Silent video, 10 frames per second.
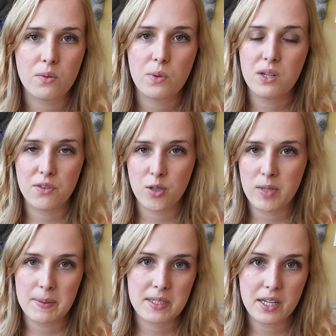whatever your
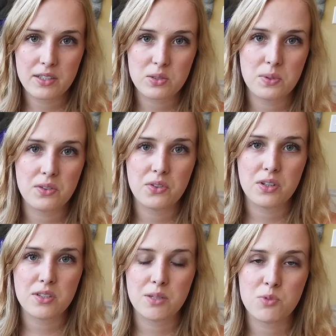baby likes, whatever
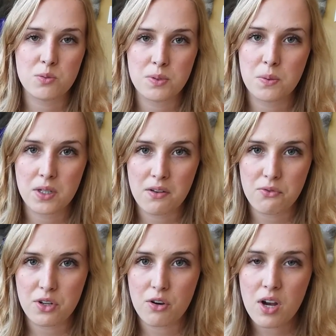seems to be working
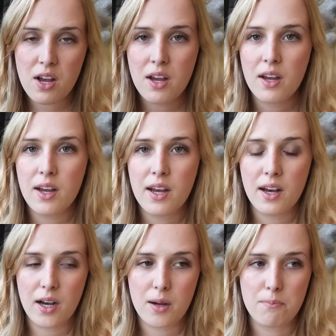for you.
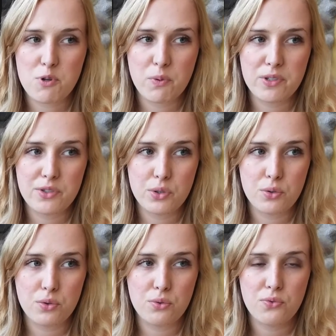Um, but once
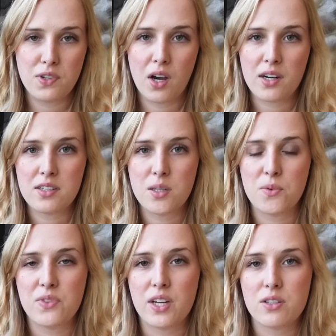you've knocked some
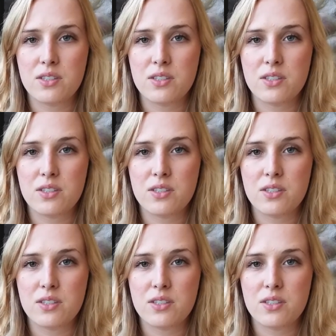of that